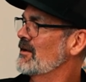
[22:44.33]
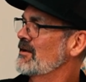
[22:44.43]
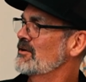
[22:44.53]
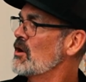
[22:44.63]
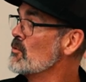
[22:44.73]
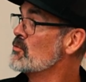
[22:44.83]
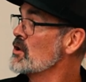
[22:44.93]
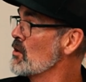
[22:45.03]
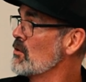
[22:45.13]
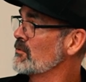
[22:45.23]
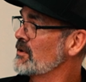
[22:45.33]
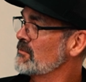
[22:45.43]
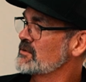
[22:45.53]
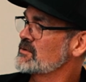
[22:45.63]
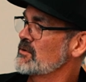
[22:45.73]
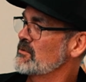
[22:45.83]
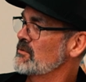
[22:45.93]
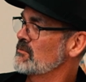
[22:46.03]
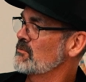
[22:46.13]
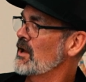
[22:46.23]
Aubryon, that was so
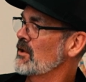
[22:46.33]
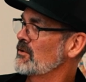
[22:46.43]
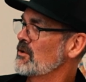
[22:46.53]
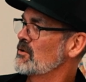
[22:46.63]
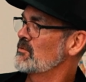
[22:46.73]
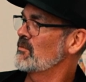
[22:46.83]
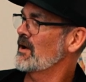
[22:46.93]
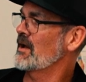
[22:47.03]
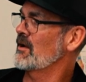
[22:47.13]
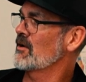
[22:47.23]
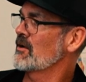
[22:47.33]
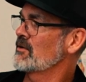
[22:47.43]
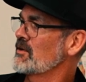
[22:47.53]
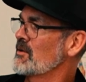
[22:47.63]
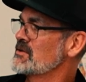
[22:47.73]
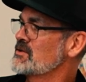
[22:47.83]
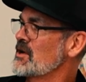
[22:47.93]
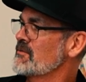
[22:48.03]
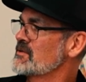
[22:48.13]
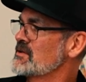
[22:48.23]
well known by our Thomas
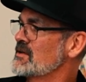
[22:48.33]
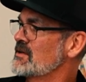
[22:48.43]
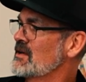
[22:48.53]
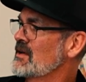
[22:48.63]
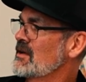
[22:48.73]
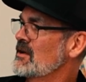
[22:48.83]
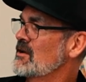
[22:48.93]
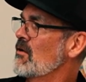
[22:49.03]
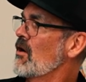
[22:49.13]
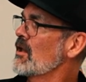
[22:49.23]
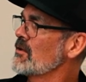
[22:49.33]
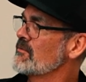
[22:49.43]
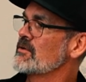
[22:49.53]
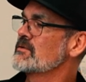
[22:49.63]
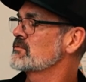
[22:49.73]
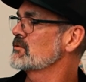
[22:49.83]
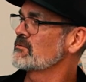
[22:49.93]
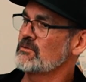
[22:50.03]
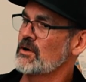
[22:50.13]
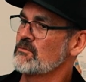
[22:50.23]
Jefferson. Right. You know, all of those were
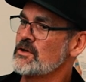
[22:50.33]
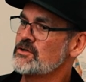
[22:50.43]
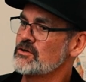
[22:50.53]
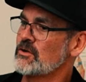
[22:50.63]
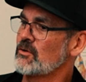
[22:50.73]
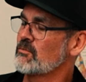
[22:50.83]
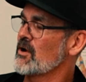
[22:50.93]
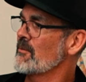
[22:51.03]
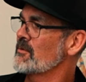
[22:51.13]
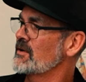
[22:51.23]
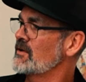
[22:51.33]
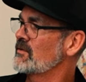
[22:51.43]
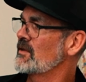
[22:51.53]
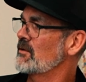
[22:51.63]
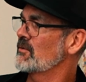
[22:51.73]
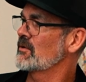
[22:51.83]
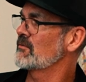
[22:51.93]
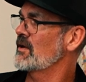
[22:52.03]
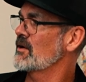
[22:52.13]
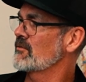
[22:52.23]
original properties that were
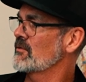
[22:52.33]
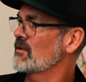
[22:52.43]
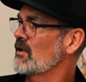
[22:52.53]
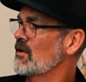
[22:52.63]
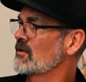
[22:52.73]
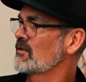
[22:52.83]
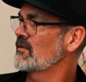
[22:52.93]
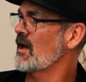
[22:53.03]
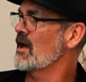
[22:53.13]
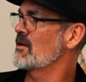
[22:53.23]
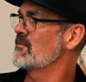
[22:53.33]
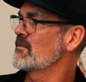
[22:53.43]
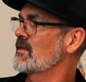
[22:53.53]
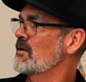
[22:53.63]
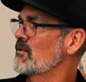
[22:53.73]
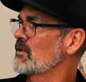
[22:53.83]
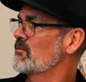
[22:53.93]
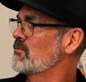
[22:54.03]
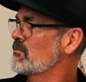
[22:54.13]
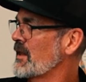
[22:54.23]
there for a long time, that were
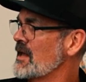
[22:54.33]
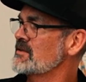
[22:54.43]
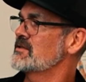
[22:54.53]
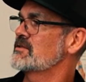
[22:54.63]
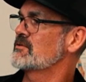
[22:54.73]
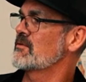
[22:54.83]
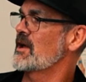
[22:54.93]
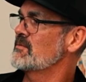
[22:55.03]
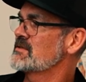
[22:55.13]
planted to grapes.